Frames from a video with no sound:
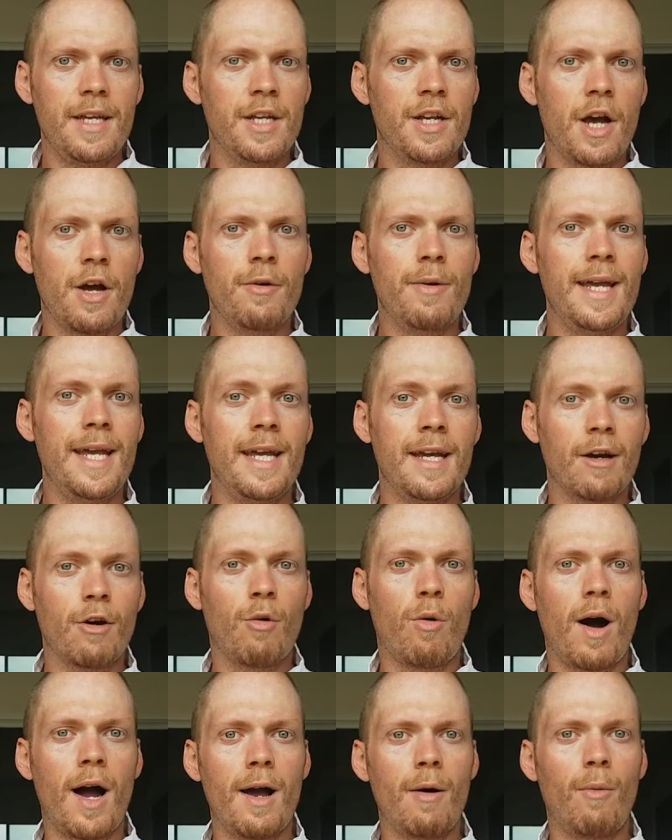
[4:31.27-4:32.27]
you know, eating
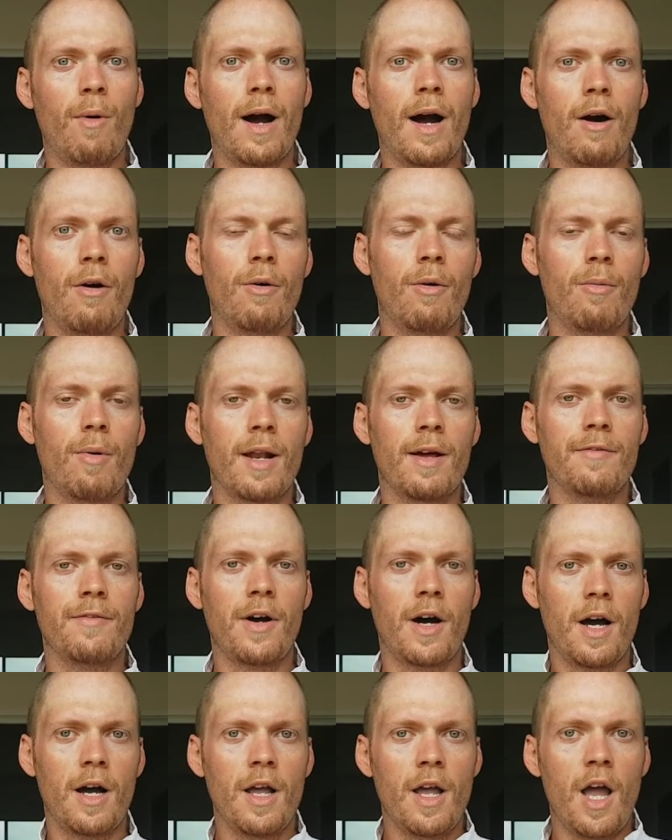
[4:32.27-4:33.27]
quite well or
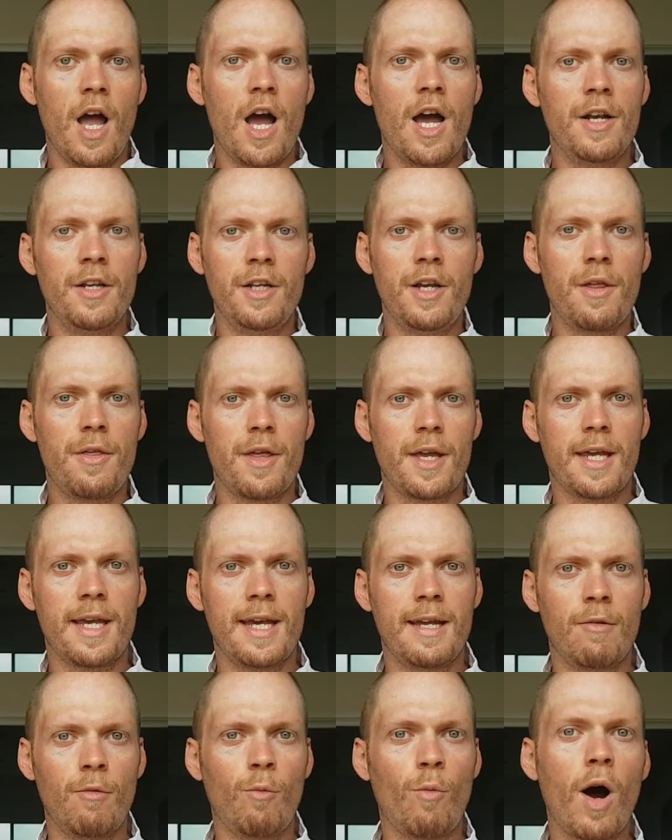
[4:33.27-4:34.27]
whatever, and you're
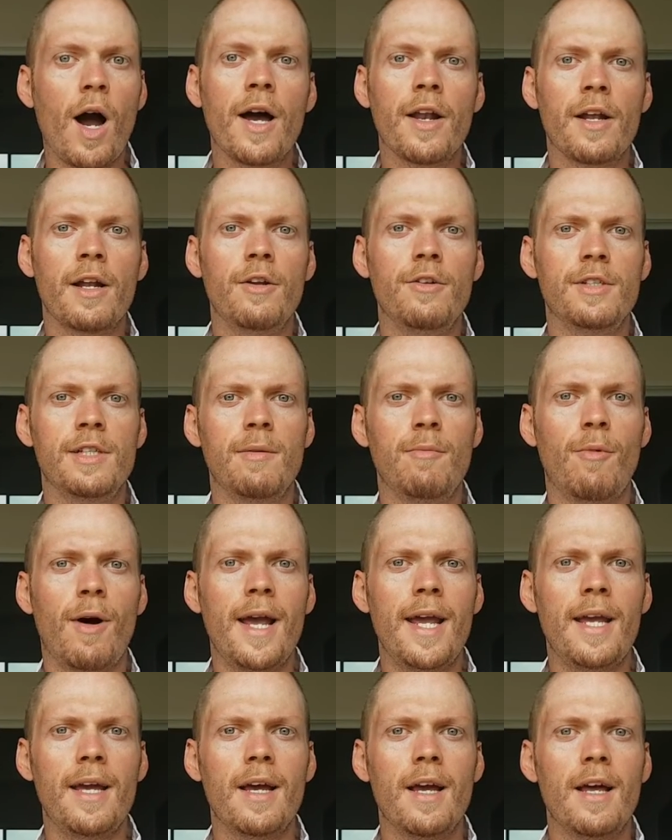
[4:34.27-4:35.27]
thinking, why aren't I losing
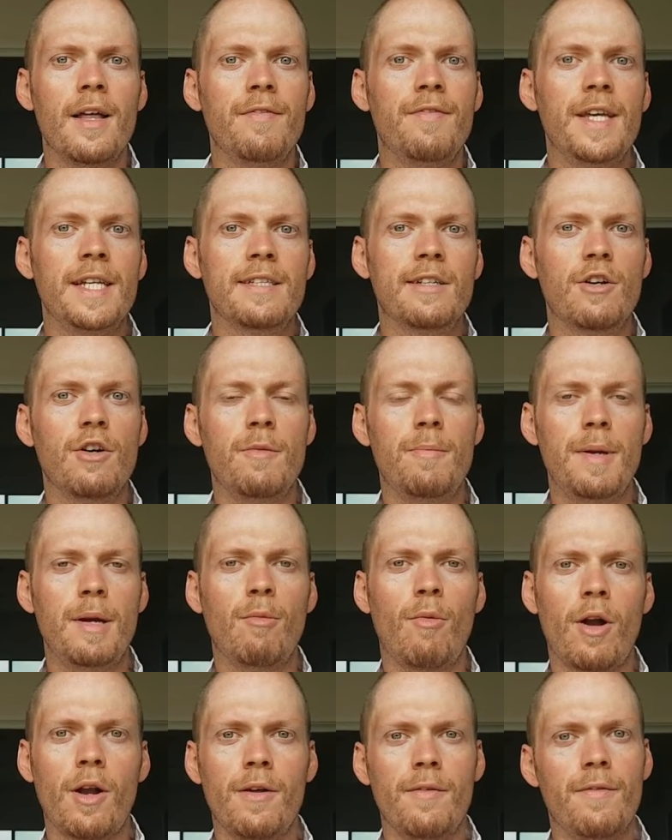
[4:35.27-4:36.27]
weight? This could be
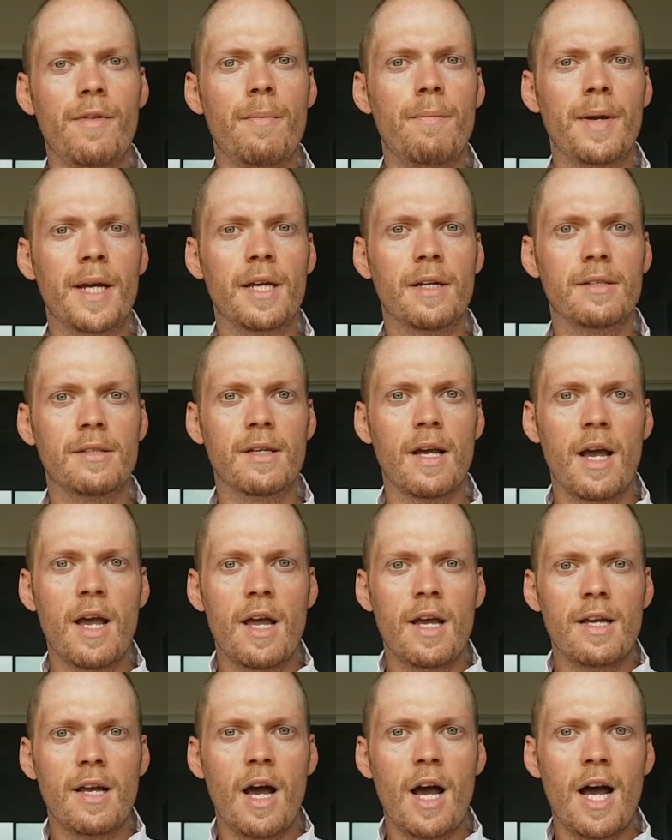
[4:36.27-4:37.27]
one of them, because
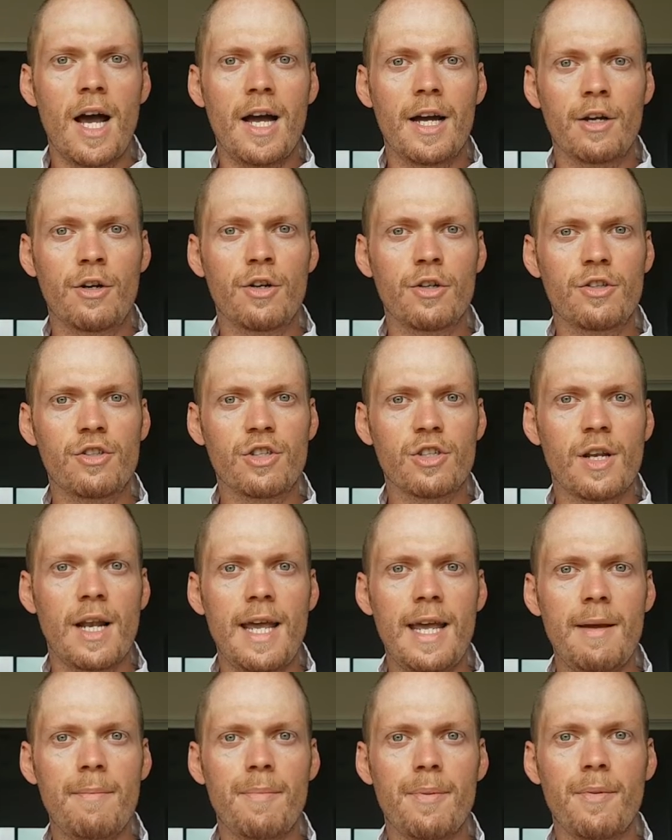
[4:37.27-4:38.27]
good
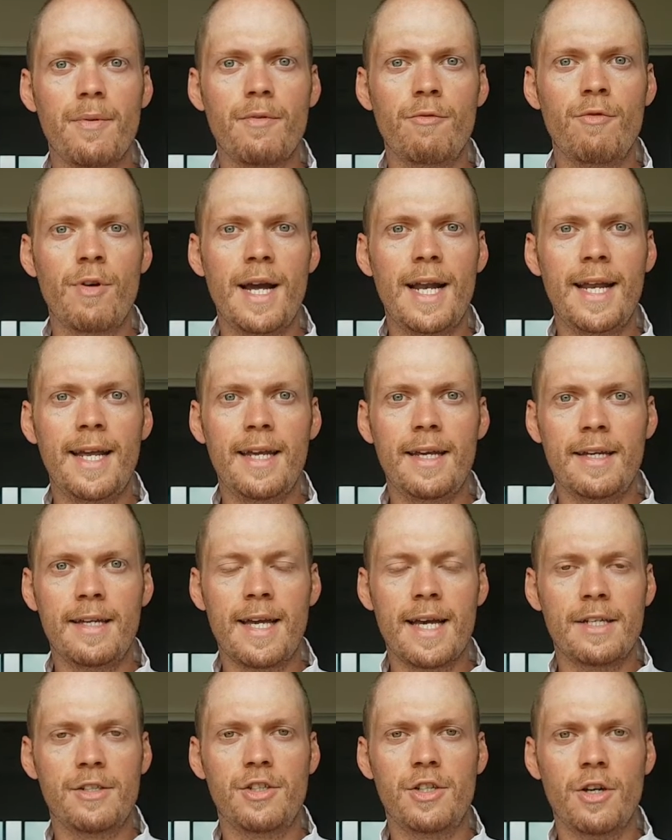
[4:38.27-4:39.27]
sleep really
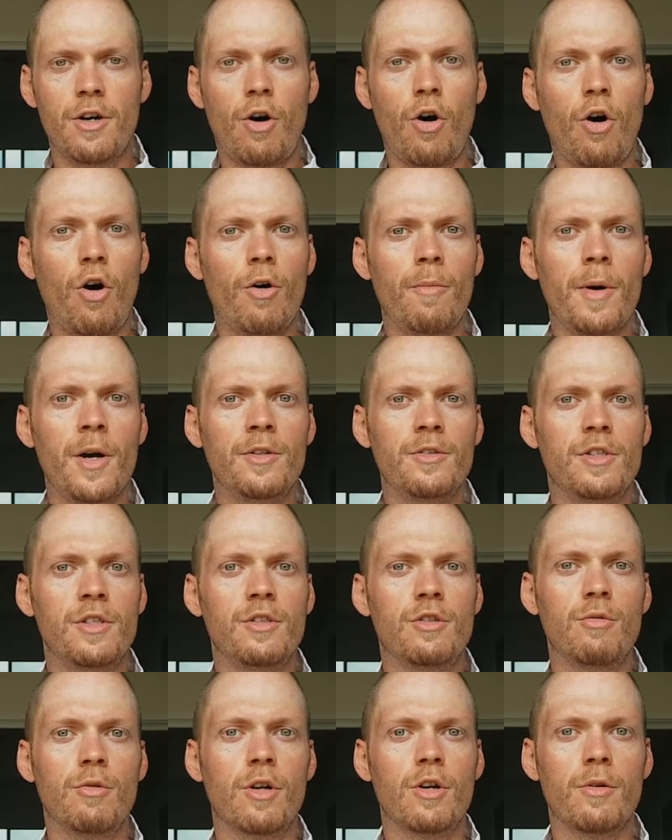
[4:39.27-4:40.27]
gets your hormones
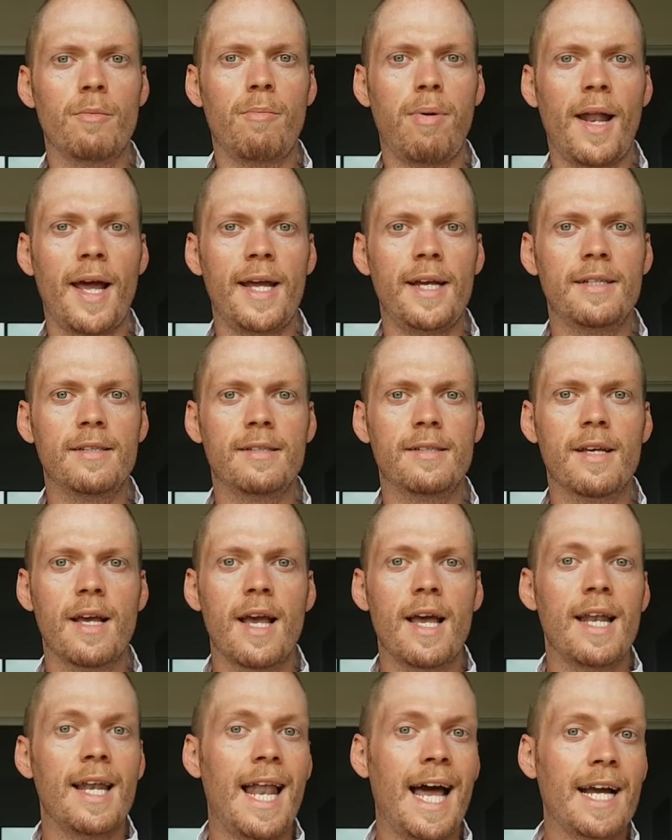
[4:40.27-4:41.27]
into a good place.
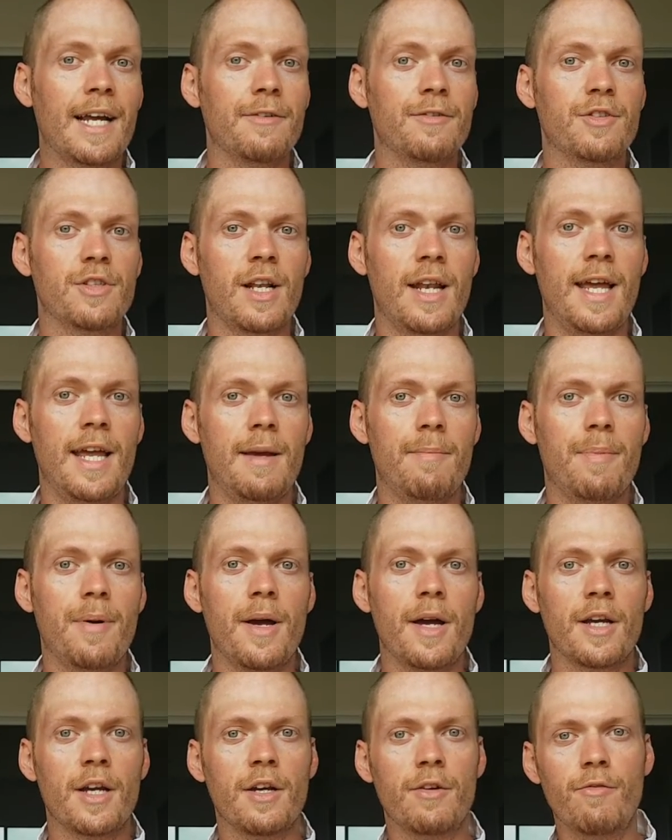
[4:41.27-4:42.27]
Lack of sleep
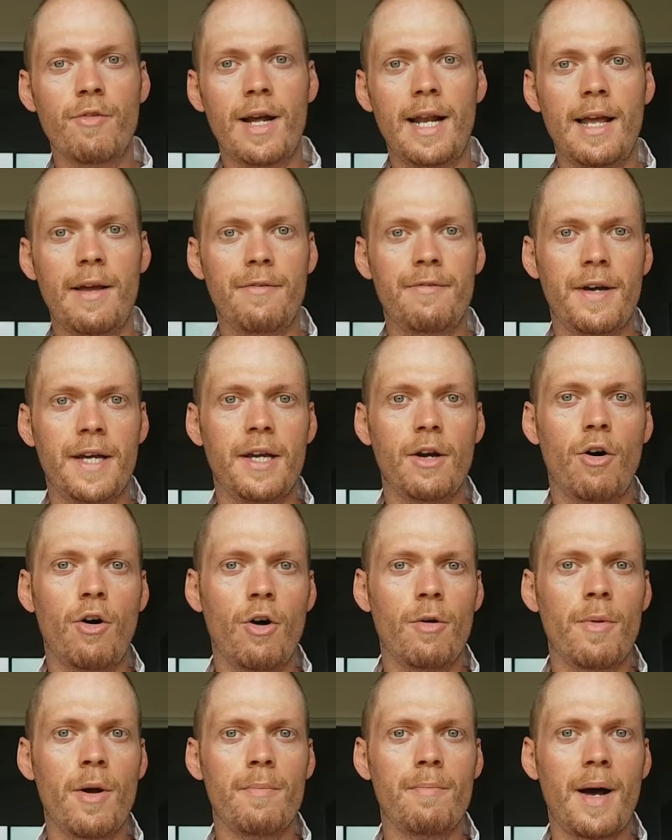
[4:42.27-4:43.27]
can really affect your
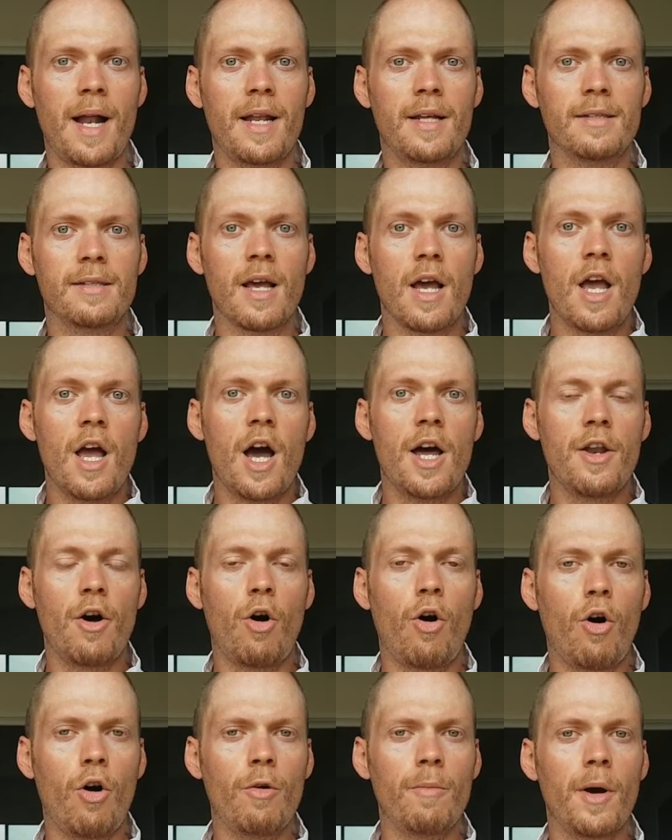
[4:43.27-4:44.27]
hormone balance, and
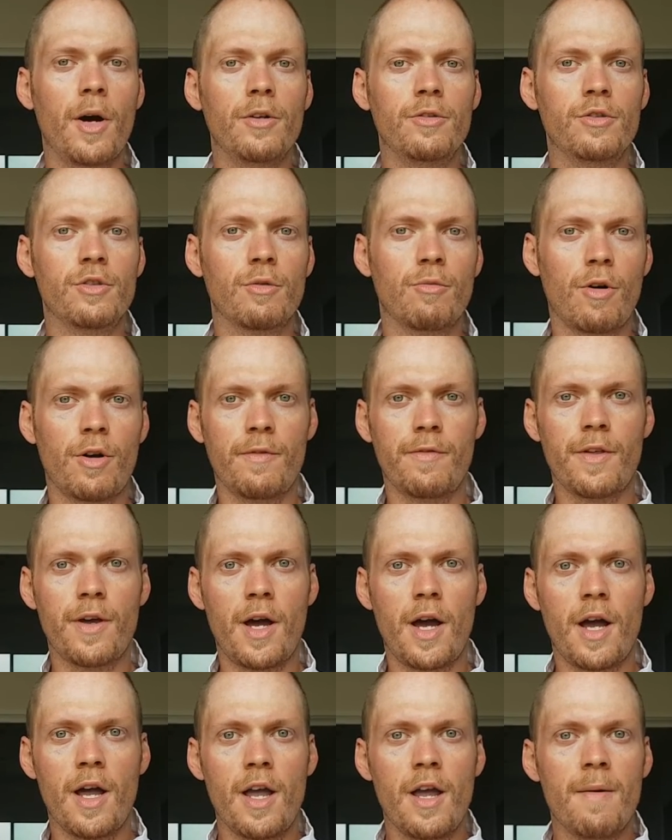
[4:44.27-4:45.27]
hormones are one of
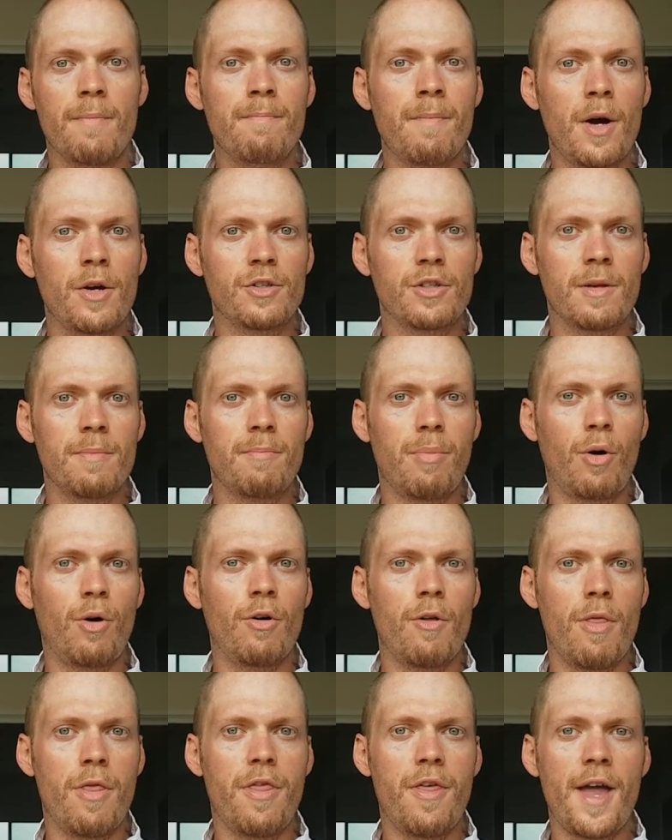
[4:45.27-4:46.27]
the most
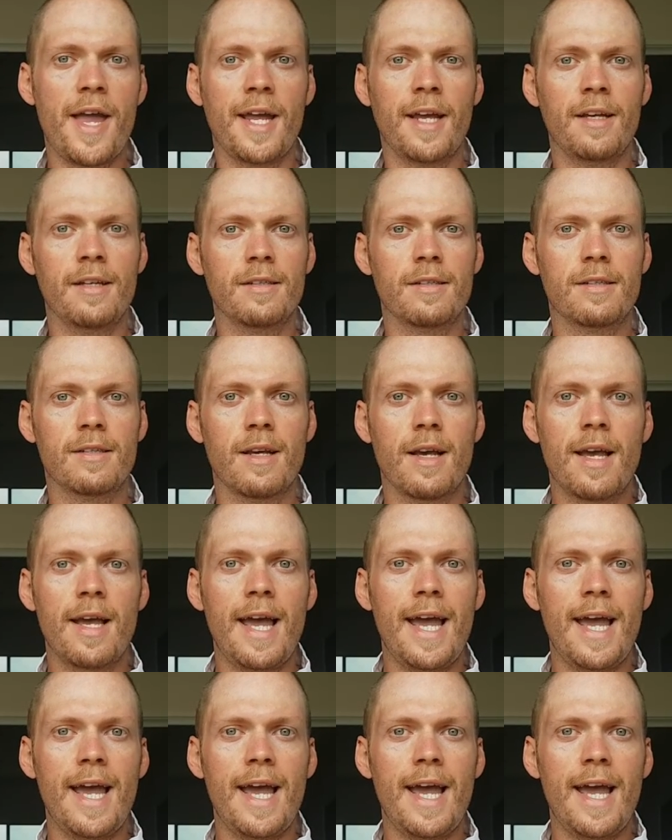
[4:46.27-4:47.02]
important things